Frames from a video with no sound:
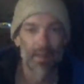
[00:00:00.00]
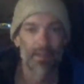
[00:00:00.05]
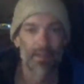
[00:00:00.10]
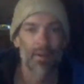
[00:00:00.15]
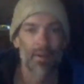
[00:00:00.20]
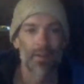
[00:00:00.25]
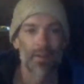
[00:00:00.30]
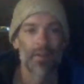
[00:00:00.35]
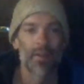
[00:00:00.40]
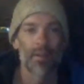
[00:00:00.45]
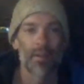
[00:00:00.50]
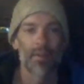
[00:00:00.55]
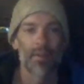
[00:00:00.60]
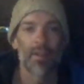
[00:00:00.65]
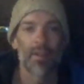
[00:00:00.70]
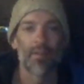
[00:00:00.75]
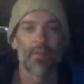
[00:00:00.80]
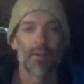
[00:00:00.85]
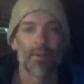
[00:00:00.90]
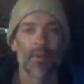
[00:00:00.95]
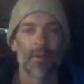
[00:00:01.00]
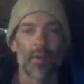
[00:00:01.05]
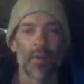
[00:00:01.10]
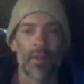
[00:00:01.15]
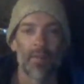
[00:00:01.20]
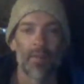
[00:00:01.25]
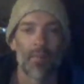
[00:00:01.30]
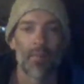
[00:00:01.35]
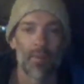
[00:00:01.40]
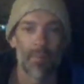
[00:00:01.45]
thought doesn't even
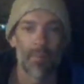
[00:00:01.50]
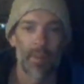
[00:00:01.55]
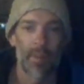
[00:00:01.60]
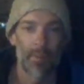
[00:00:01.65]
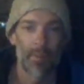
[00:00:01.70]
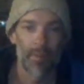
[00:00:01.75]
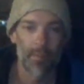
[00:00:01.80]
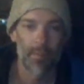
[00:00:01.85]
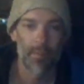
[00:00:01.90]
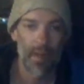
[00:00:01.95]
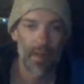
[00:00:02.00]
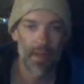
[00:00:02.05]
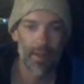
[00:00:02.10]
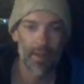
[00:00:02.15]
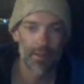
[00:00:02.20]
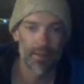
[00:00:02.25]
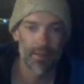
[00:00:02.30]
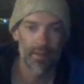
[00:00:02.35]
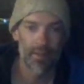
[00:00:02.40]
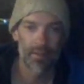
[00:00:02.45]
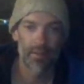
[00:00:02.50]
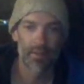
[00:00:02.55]
cross most people's minds.